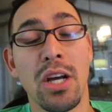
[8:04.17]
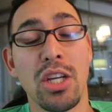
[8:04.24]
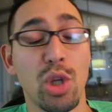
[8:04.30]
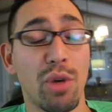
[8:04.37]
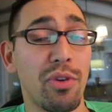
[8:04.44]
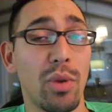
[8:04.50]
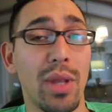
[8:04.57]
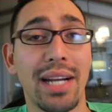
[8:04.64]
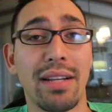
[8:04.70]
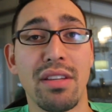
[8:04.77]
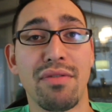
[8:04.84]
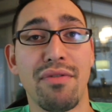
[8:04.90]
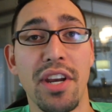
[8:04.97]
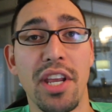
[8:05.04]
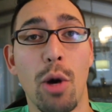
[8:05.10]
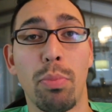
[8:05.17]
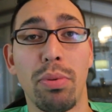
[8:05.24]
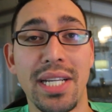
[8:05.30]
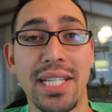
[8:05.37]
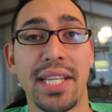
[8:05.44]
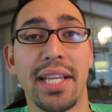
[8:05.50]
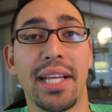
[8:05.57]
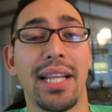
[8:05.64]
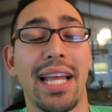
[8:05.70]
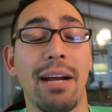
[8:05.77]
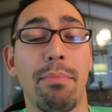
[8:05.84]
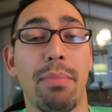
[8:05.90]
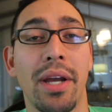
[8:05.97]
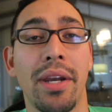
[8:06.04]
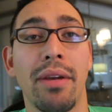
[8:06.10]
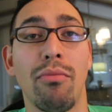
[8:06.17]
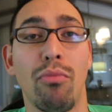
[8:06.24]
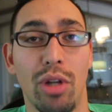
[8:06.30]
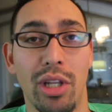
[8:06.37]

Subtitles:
So if you like this video, please hit that like button.